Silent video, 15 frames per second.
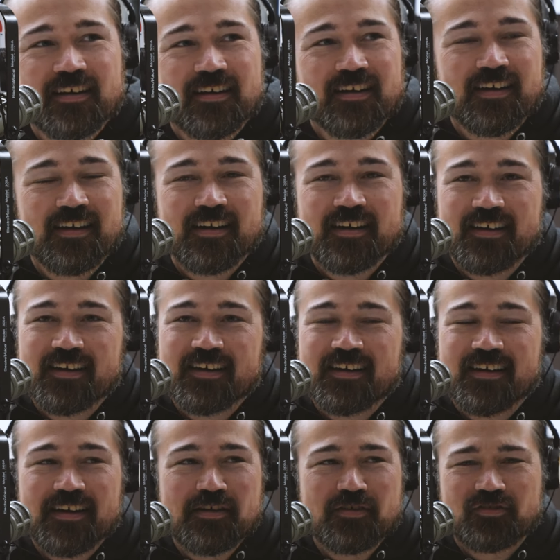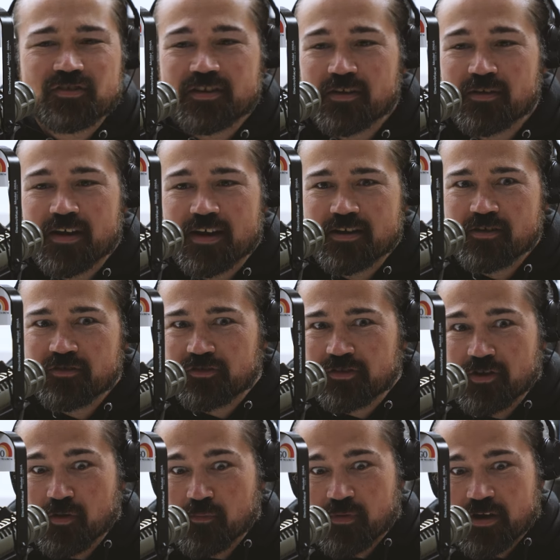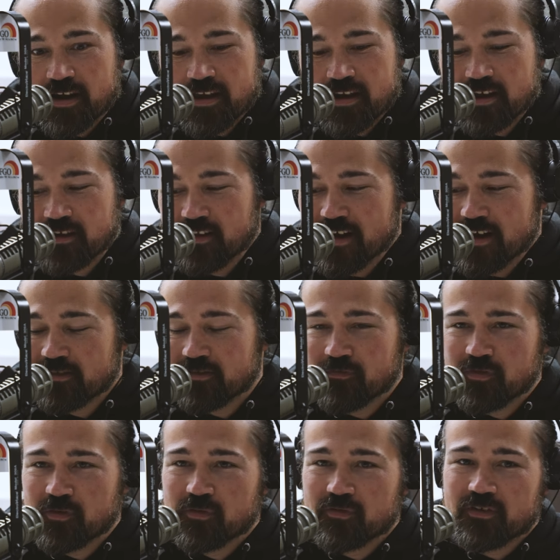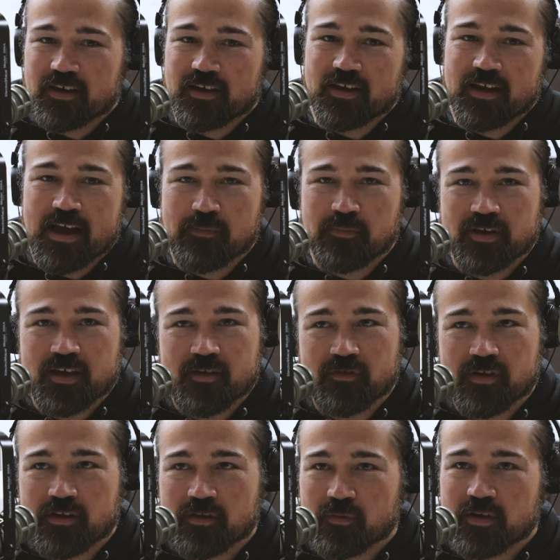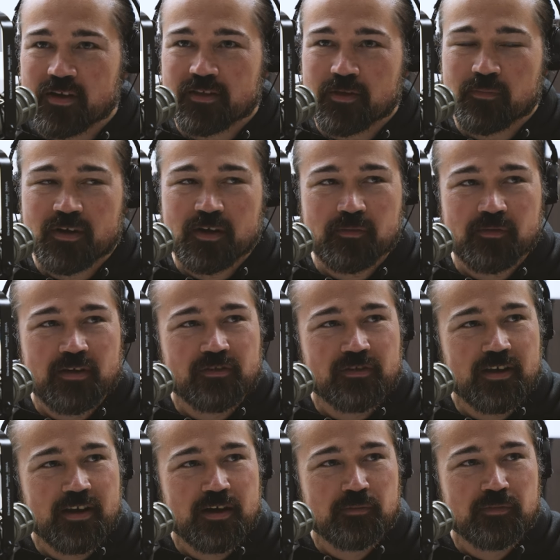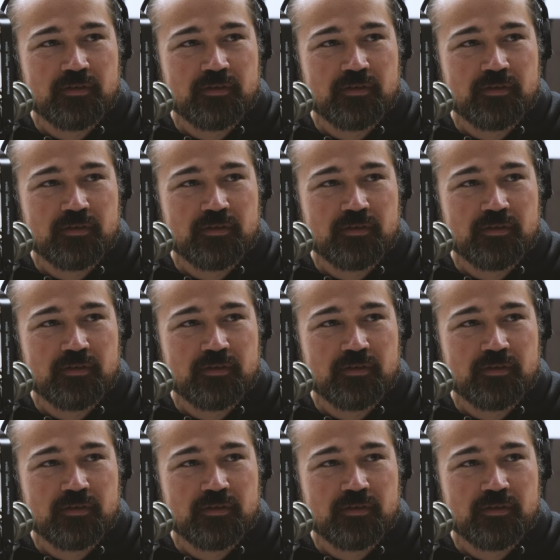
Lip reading: Yeah, I usually don't break any glass. If it was like happening every other week, they'd probably raise an eye.